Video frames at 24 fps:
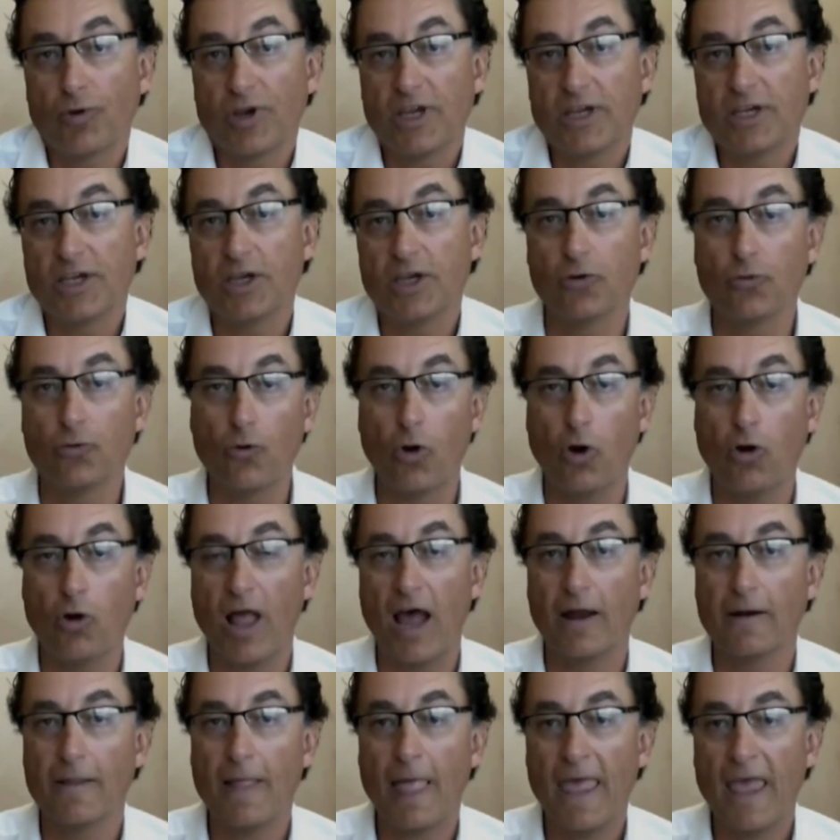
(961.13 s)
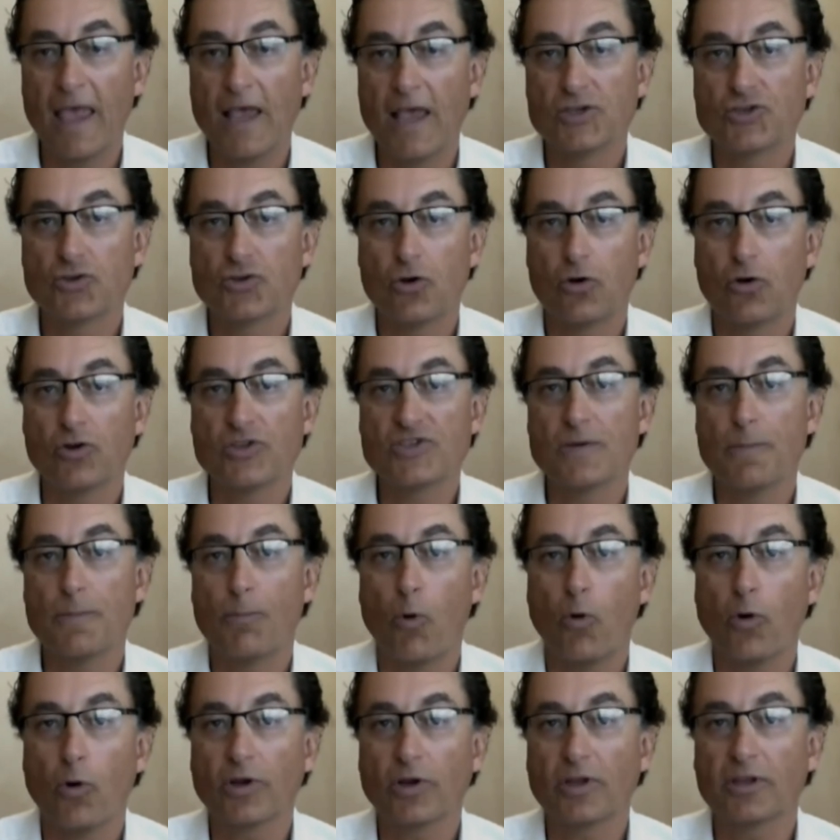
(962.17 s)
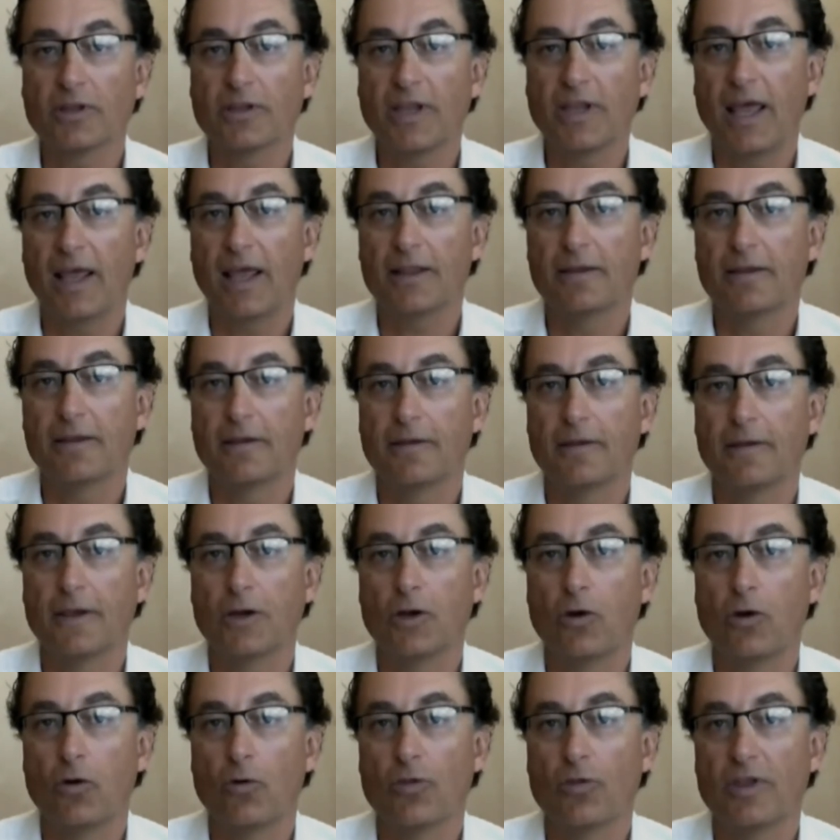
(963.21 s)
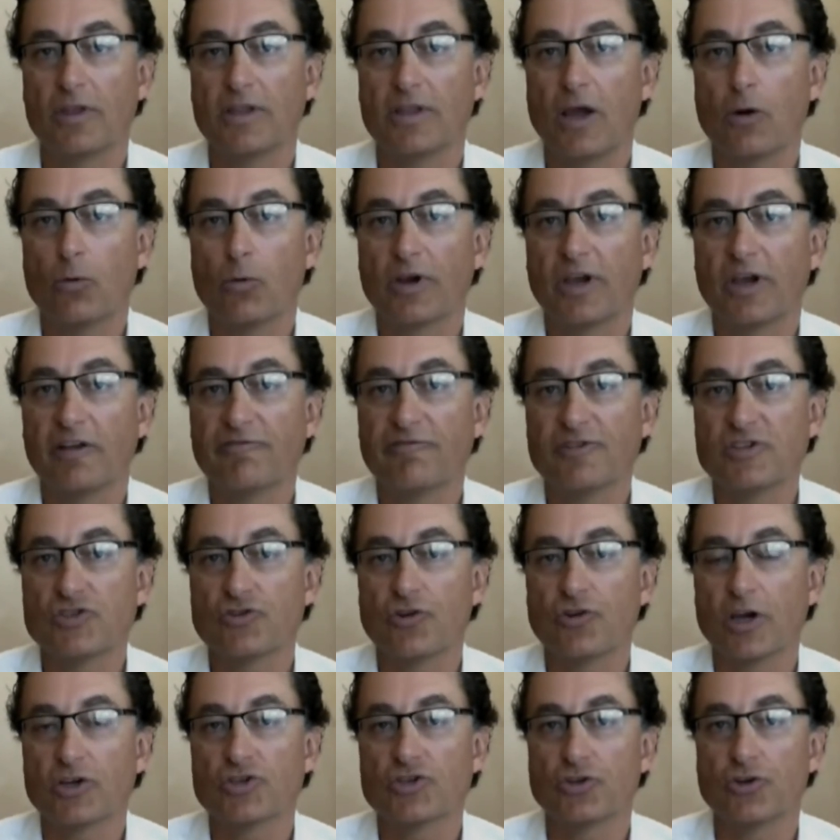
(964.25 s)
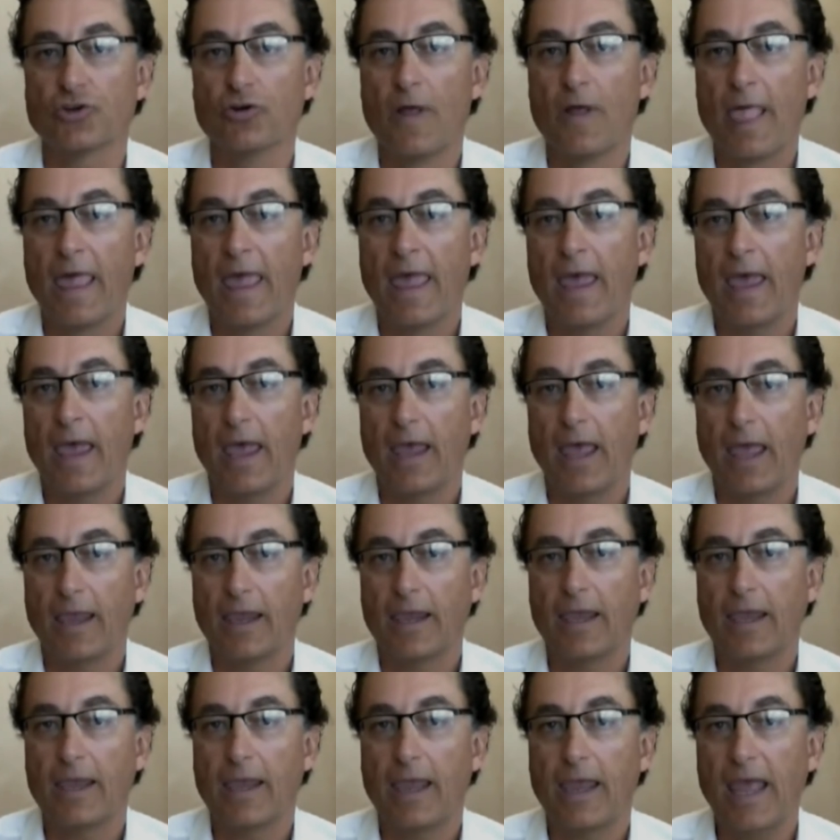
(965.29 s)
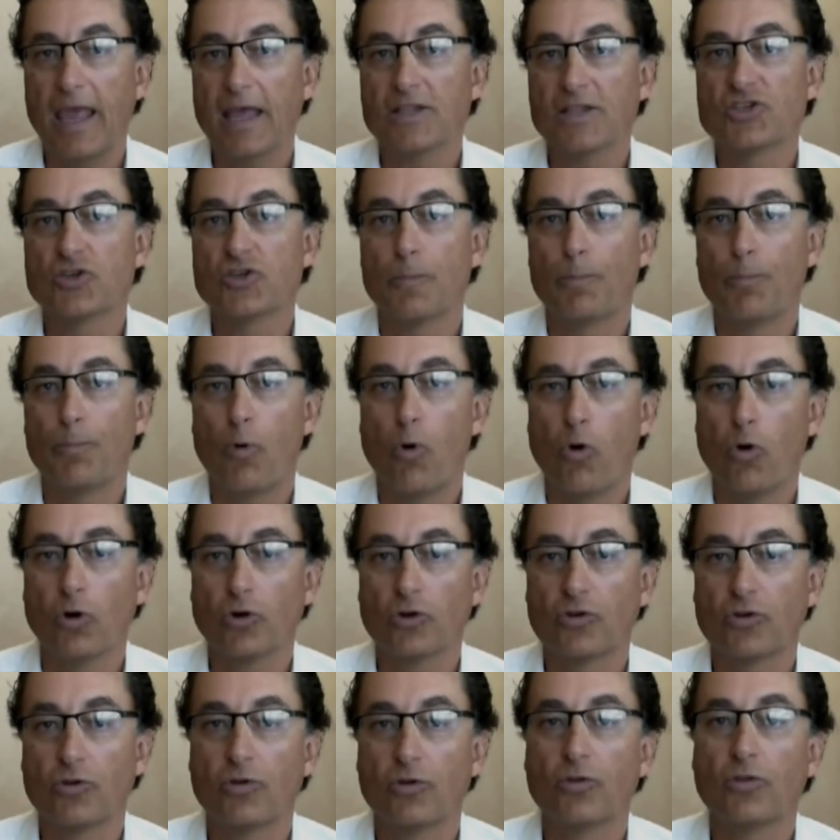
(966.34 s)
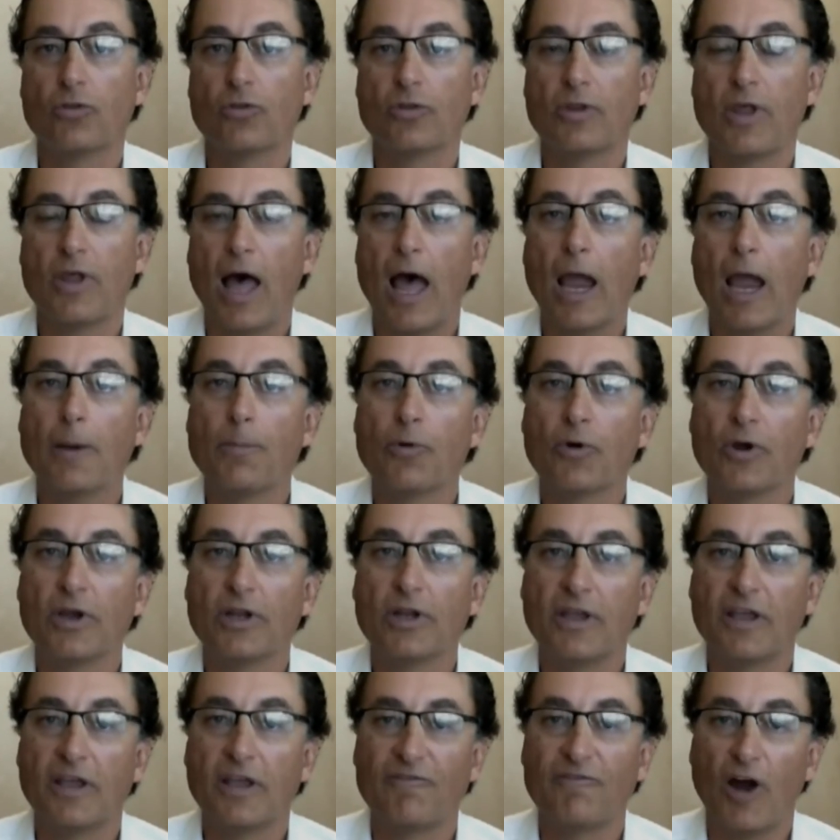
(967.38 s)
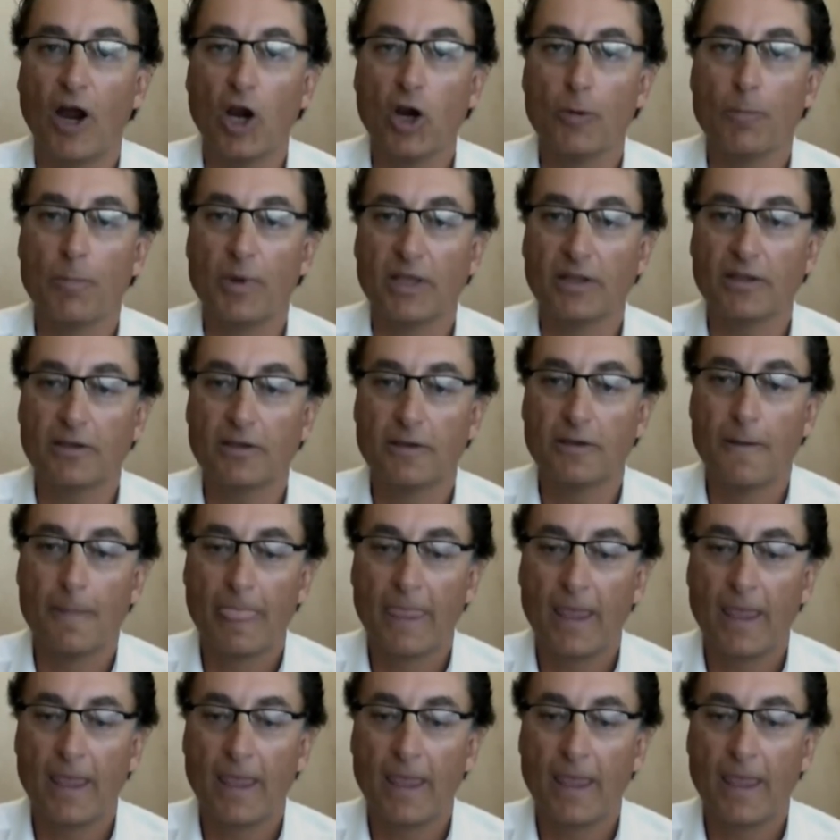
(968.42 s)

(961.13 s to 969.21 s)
3 year rollout. So it's important that, the network infrastructure can support the hybrid environment.